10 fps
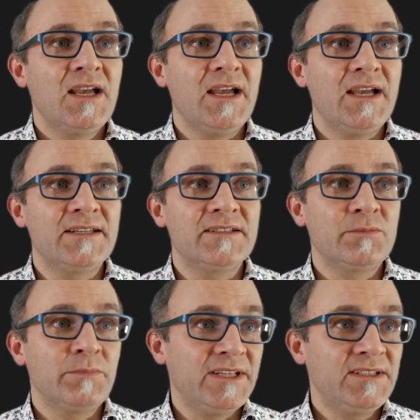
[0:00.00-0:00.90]
And
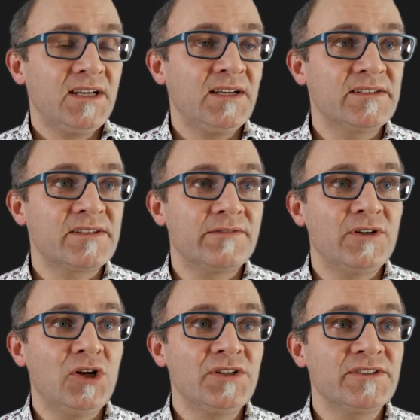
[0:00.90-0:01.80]
beta is the
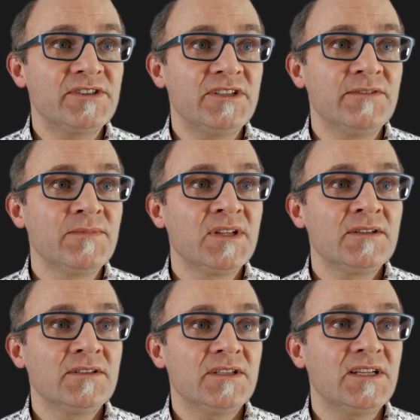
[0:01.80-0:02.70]
velocity
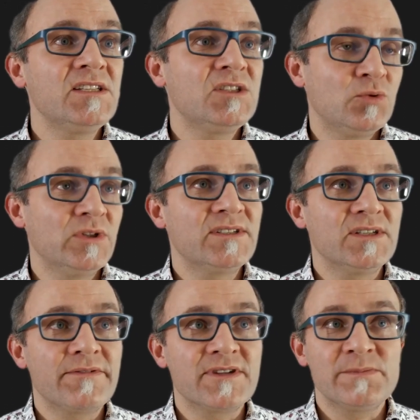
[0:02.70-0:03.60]
in units
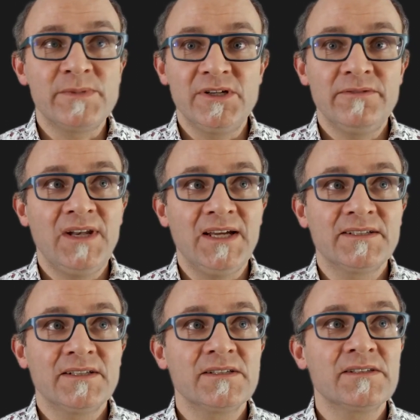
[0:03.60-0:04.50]
of the speed of
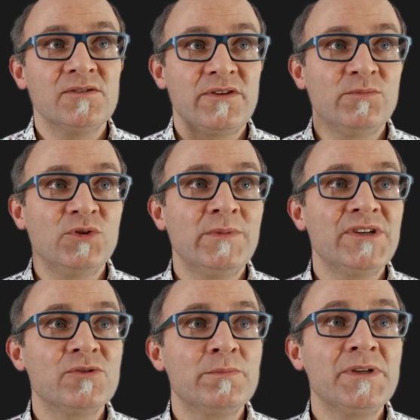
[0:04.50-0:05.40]
light. So the
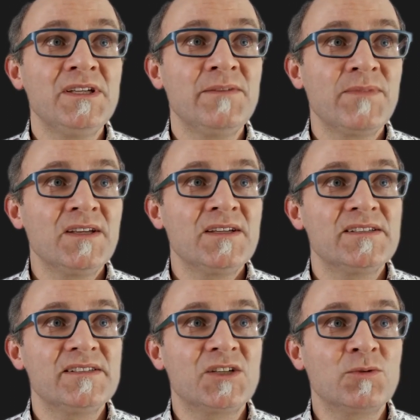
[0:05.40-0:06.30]
momentum p
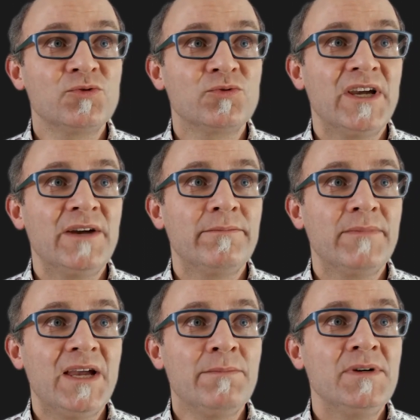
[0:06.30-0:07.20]
is equal to
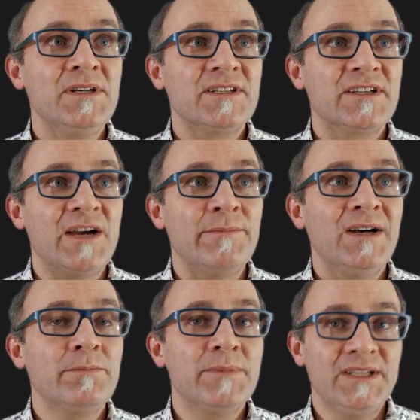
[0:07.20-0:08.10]
m
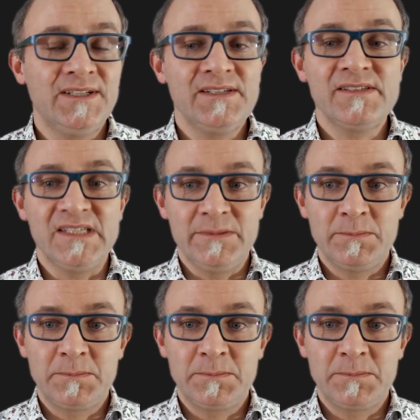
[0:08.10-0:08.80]
gamma beta c.